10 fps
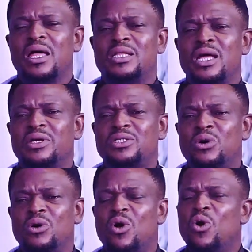
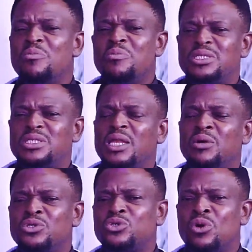director or a minister and he
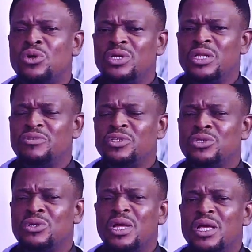wants to honor the
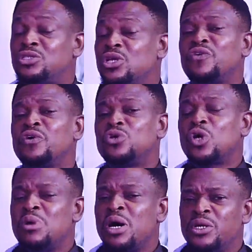invitation? It's just for you to
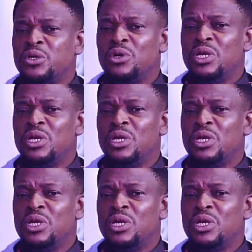come and ridicule